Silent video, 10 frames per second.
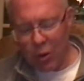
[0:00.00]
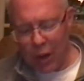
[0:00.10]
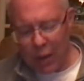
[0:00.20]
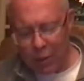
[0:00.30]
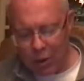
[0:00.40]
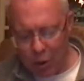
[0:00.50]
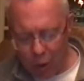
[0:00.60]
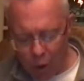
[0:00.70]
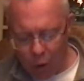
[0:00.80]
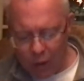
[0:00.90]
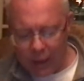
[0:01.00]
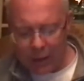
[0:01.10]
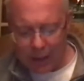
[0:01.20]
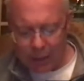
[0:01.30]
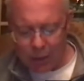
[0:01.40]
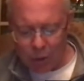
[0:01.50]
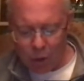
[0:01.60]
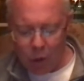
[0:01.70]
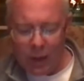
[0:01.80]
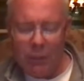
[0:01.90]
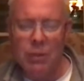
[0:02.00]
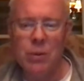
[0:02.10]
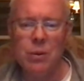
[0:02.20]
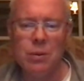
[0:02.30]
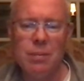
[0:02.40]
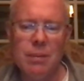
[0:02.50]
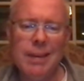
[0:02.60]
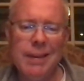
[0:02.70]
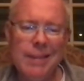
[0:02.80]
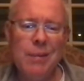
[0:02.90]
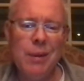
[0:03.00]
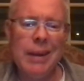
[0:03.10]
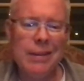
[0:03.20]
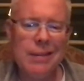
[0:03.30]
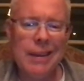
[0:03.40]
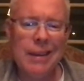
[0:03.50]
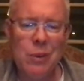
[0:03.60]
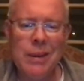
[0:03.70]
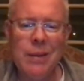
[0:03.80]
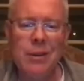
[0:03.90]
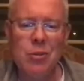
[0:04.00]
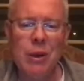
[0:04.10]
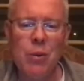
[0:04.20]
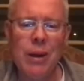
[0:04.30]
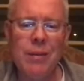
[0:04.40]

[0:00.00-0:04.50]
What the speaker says: I will go all night with you. Well, I say sweet nothings to my wife.